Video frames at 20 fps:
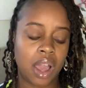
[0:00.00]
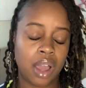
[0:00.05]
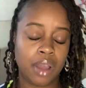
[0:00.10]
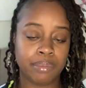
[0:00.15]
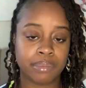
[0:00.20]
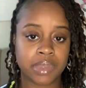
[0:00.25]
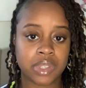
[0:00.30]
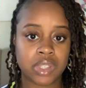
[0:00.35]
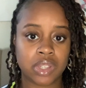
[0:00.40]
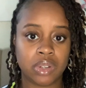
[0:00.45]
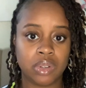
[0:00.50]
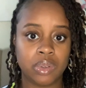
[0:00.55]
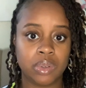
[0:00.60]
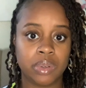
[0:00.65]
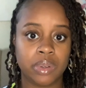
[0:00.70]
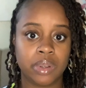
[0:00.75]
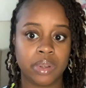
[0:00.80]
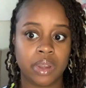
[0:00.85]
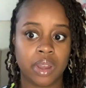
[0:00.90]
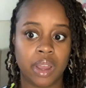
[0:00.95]
So
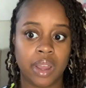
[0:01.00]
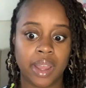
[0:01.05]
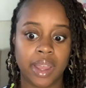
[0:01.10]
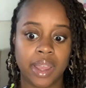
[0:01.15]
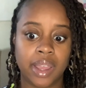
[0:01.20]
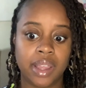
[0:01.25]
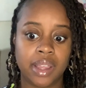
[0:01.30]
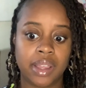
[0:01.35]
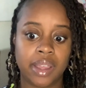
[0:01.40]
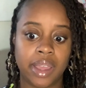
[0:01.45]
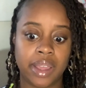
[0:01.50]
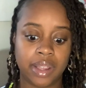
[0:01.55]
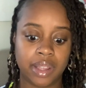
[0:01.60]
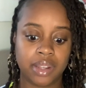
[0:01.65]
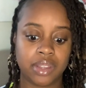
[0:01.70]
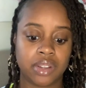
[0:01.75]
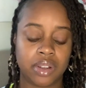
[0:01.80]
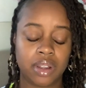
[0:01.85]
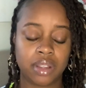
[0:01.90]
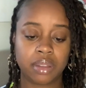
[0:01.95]

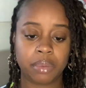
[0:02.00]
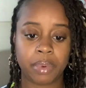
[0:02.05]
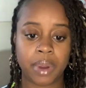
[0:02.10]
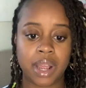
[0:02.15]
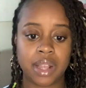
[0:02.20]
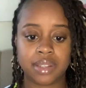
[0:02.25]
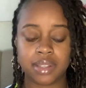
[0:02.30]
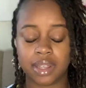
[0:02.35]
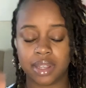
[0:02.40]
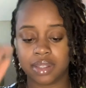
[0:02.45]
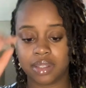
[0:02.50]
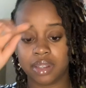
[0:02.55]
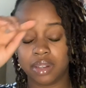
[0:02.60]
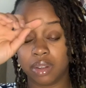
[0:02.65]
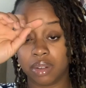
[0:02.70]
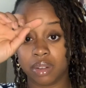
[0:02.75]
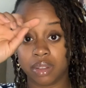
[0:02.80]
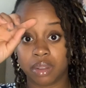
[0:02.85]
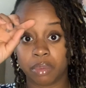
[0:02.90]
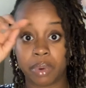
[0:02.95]
during the process,
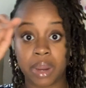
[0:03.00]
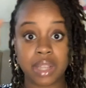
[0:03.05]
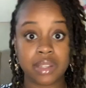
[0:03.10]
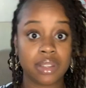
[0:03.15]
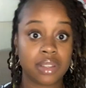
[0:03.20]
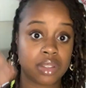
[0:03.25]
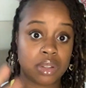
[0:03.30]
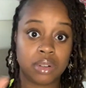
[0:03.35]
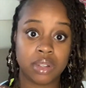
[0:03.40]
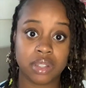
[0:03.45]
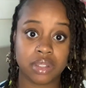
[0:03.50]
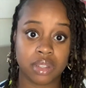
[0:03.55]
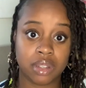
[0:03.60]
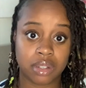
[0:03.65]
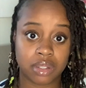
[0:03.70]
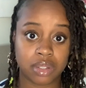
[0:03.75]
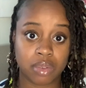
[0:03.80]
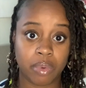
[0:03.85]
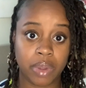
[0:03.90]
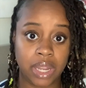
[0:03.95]
the process only took
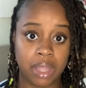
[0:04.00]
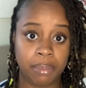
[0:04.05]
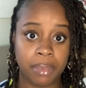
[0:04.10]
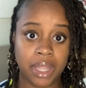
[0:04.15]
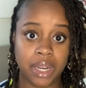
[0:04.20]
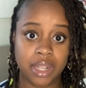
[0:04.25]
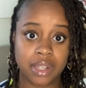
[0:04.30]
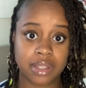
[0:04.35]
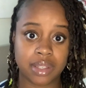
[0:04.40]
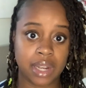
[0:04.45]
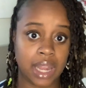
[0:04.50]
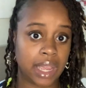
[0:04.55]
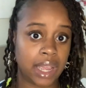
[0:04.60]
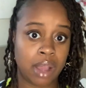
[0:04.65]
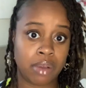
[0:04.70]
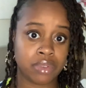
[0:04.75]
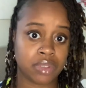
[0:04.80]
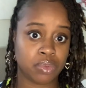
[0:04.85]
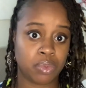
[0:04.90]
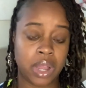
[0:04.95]
20 minutes. Like, I
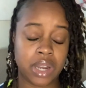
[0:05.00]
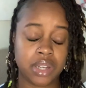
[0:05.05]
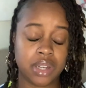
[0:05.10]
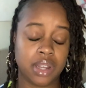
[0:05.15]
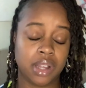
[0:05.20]
was watching the